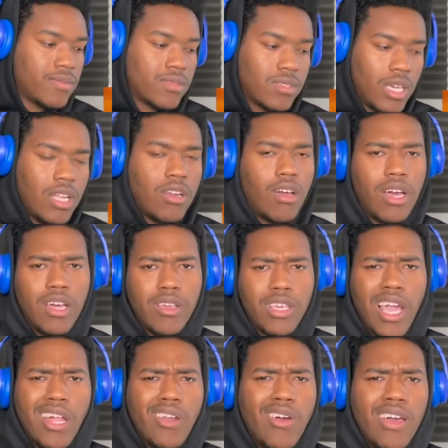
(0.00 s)
Y'all know how
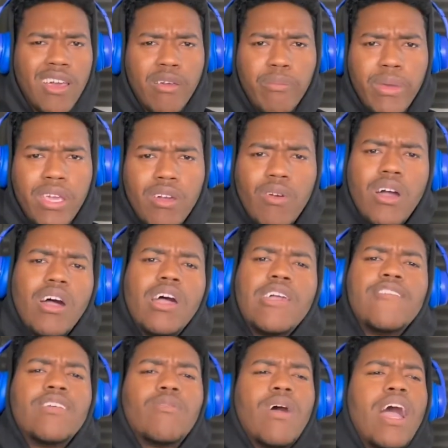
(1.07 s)
y'all know how it be. Why
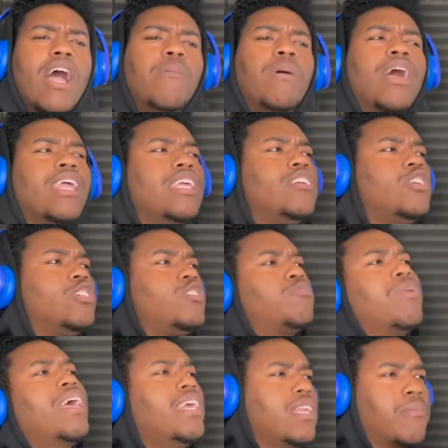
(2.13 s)
even, why am I even
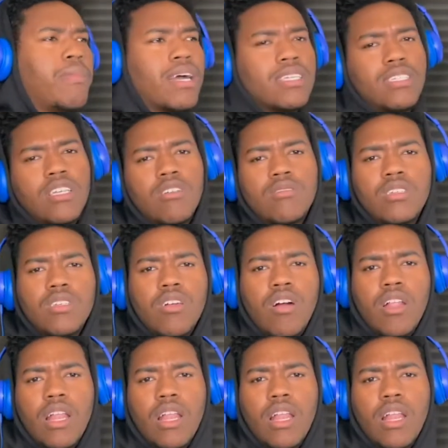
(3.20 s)
explaining myself to y'all